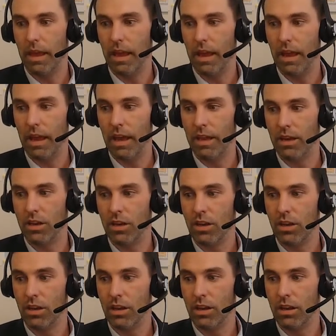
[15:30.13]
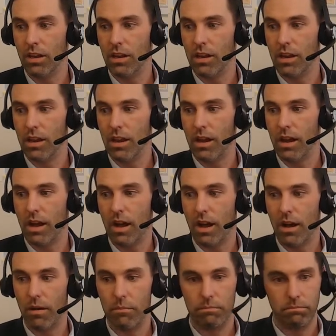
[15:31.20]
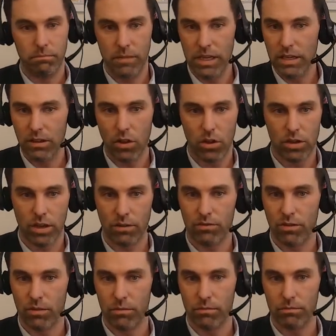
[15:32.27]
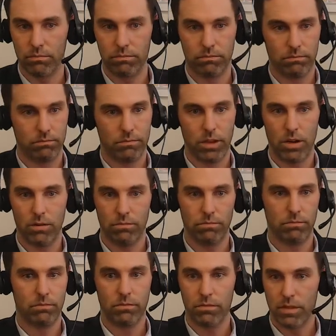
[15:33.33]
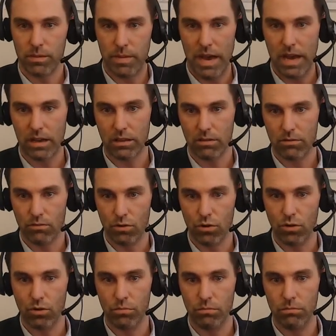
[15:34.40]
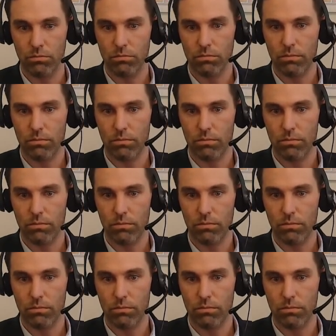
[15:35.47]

And me looking from the back of the room